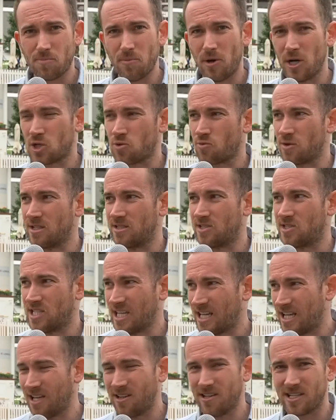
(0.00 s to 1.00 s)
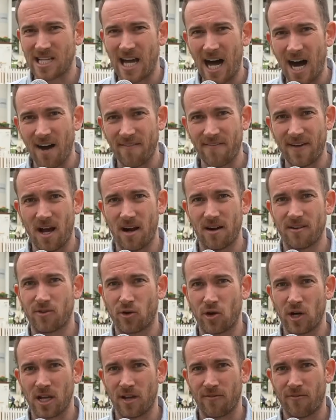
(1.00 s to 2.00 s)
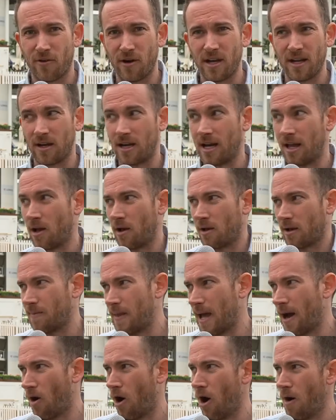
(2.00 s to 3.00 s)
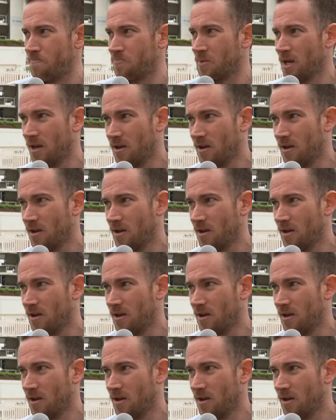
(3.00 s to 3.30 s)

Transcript: most ridiculous half hour of cricket for England. Now I'm,